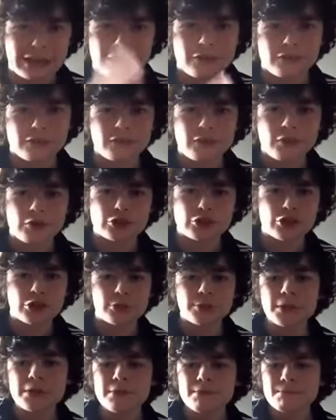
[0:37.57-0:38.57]
end of
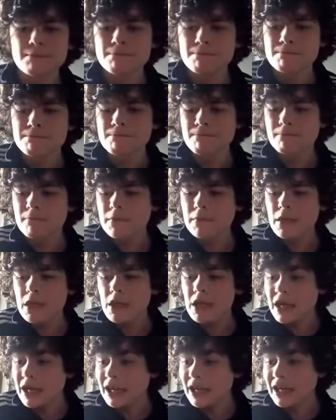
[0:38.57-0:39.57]
October.
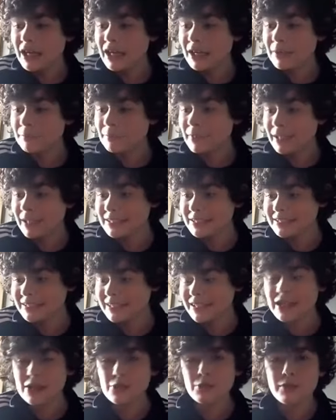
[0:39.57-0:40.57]
Next year,